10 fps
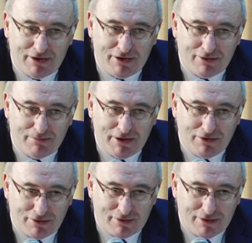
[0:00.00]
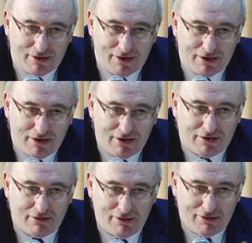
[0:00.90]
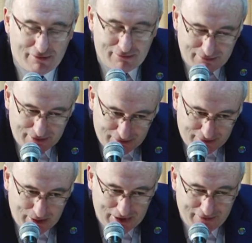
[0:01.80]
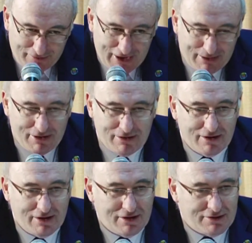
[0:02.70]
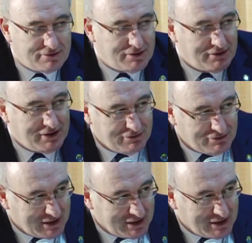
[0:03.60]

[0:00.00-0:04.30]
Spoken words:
in the European Union. So we will be available through our EU